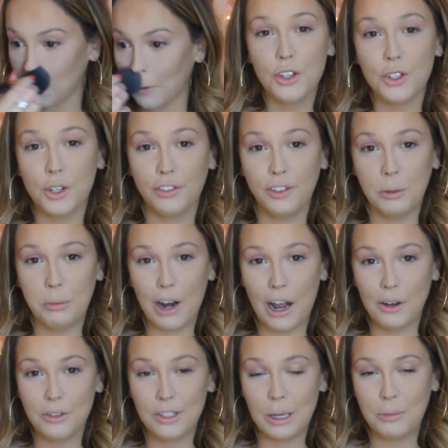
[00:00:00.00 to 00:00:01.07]
So for
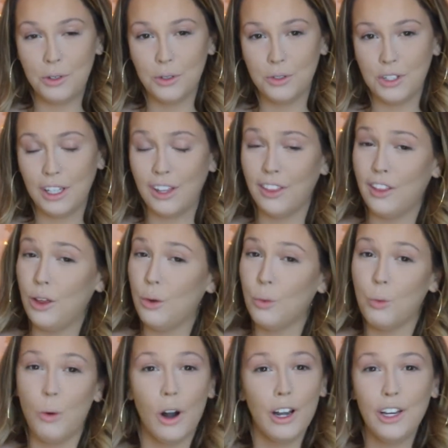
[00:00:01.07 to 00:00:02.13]
brows, I'm using the
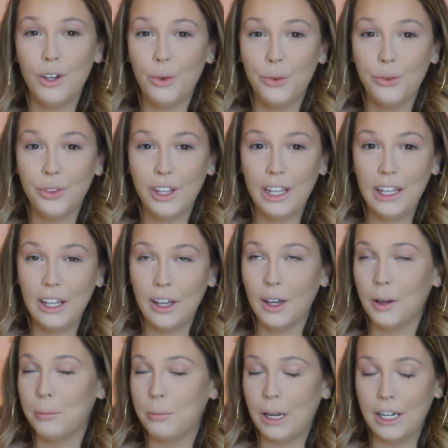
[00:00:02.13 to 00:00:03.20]
one and only
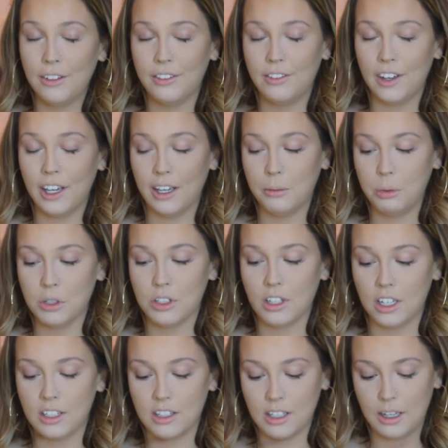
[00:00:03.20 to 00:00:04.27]
Benefit
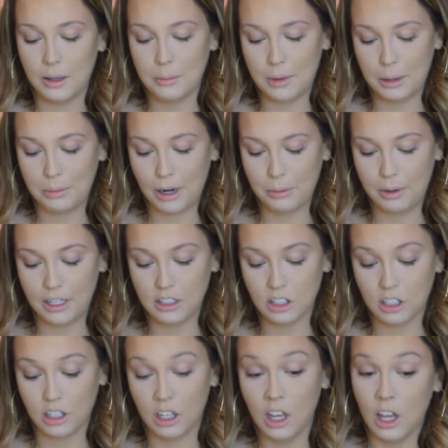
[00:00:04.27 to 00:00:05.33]
Precisely My Brow
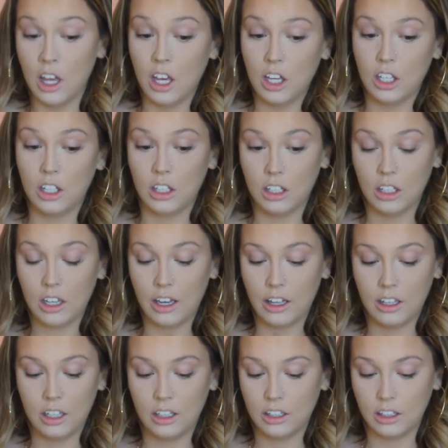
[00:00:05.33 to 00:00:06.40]
Pencil.
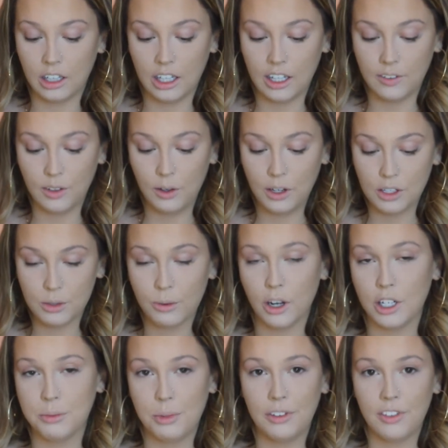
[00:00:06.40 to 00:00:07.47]
Like, if you guys
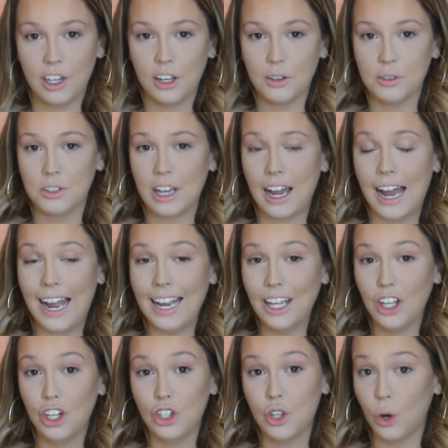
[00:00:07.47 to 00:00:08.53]
watch my videos,
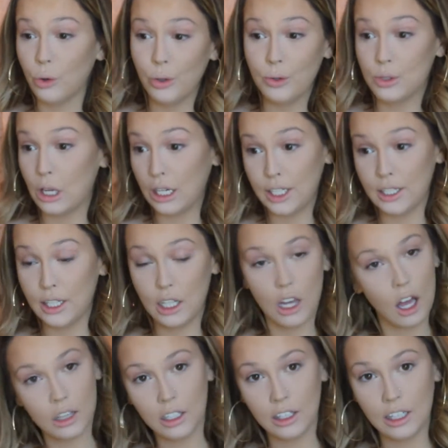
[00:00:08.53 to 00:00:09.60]
I don't use anything
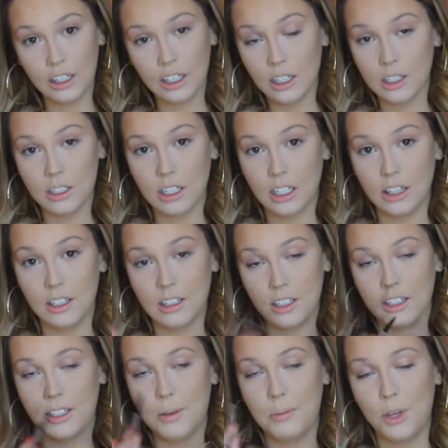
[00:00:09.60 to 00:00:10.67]
other than this. Like, this
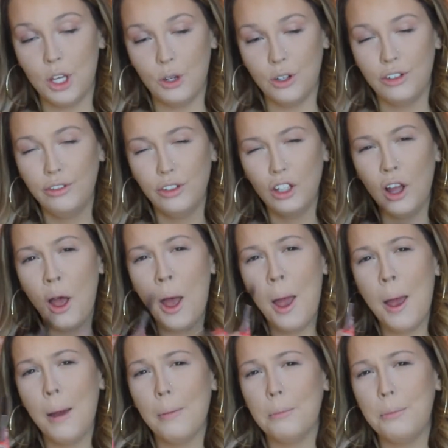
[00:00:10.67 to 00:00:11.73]
is a beautiful,
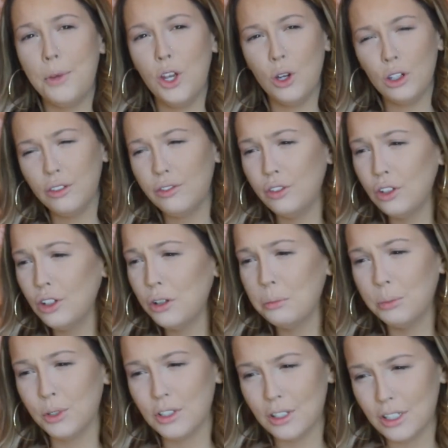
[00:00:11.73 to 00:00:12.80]
beautiful,
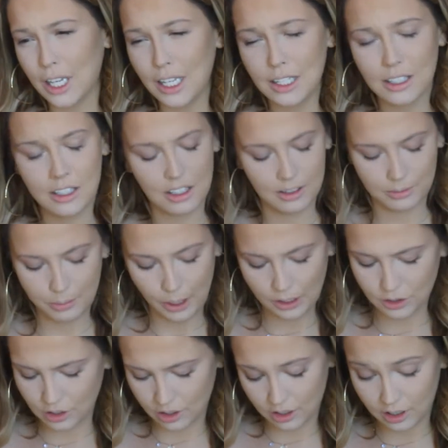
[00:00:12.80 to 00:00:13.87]
precise
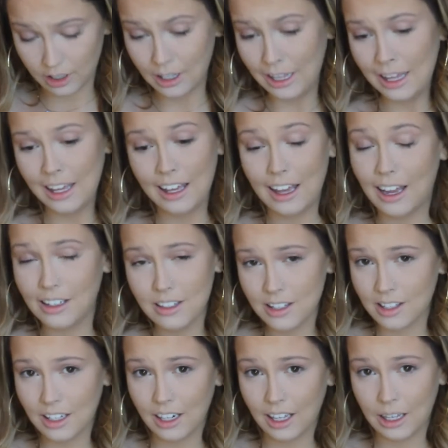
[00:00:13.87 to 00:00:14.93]
pencil, hence
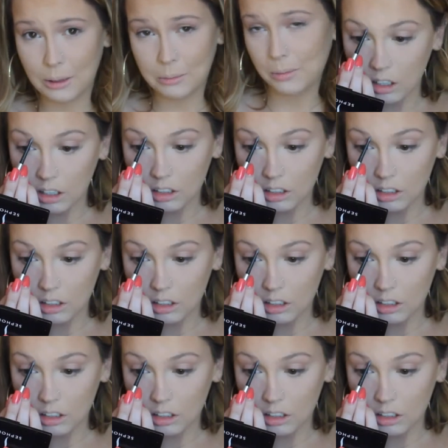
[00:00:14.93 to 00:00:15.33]
the name.